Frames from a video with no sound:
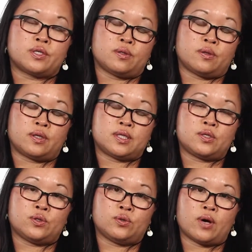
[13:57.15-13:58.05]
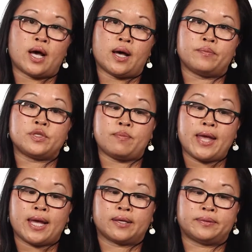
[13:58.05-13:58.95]
to
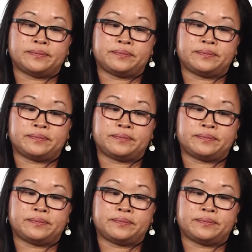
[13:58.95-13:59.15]
make.